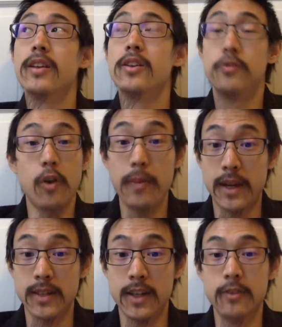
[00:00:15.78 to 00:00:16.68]
You fall
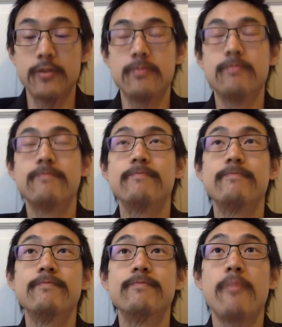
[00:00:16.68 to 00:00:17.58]
back down.
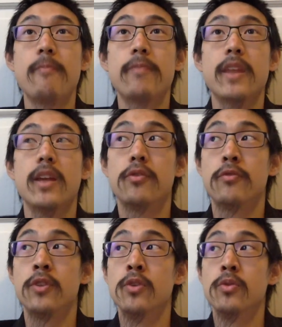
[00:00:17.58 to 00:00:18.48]
If
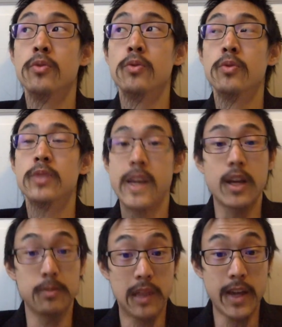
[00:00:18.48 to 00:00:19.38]
you take
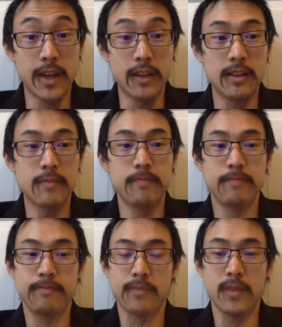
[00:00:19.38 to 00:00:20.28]
a plane,
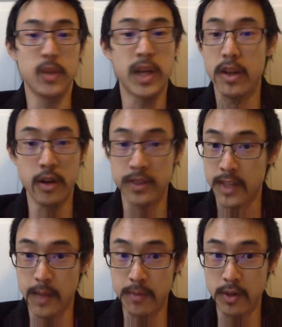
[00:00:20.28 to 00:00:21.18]
you cannot
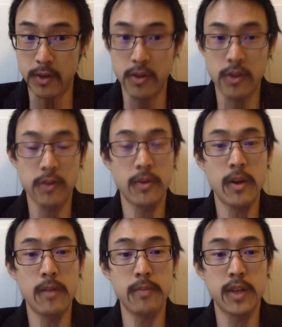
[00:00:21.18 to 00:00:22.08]
escape the Earth
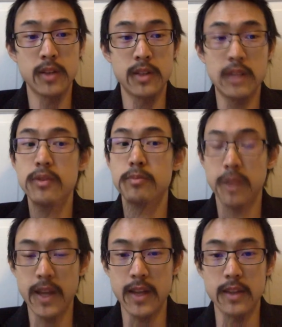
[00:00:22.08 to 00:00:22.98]
because even
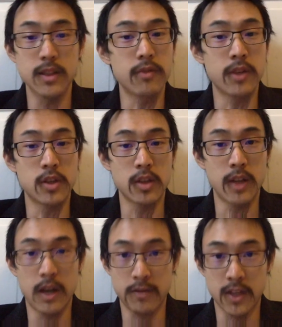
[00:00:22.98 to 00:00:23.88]
planes eventually
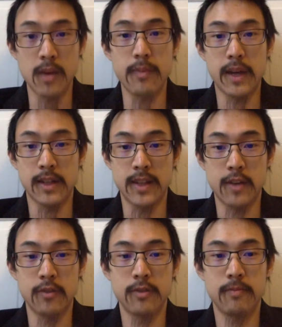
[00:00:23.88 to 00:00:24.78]
have to come back down.
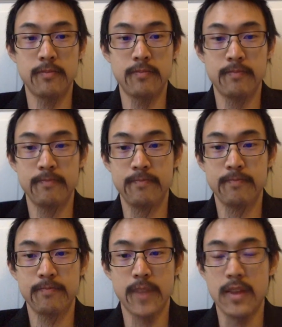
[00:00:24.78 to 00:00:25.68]

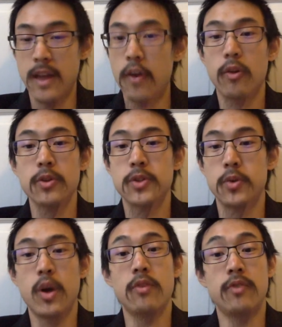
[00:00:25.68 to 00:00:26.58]
They are also
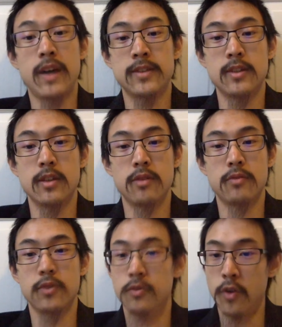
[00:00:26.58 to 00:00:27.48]
not fast enough.
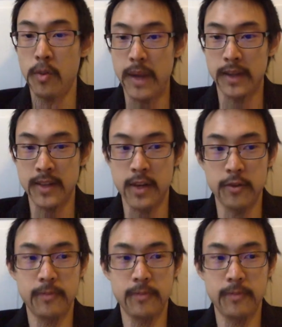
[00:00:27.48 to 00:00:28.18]
You fall back down.